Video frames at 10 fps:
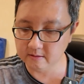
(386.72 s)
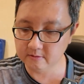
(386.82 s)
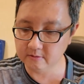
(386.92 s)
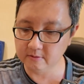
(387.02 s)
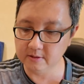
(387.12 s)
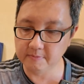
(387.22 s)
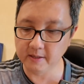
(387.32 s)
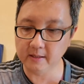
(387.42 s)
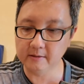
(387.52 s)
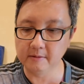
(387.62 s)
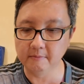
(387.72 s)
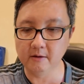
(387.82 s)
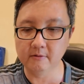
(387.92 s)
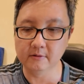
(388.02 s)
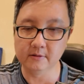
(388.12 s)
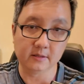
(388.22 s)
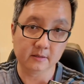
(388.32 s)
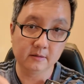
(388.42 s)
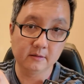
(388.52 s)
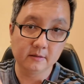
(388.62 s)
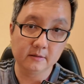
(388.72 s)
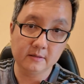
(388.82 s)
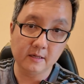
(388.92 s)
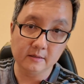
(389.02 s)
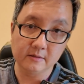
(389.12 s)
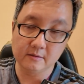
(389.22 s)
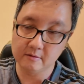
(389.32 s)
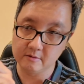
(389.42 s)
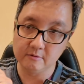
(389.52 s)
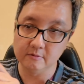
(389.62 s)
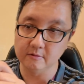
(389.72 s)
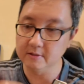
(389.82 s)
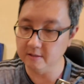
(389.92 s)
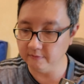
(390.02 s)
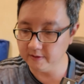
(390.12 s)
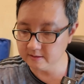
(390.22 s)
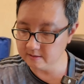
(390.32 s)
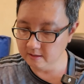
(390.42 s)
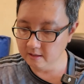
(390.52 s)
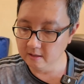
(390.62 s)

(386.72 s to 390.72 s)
So this magnetic mount sticks to a surface,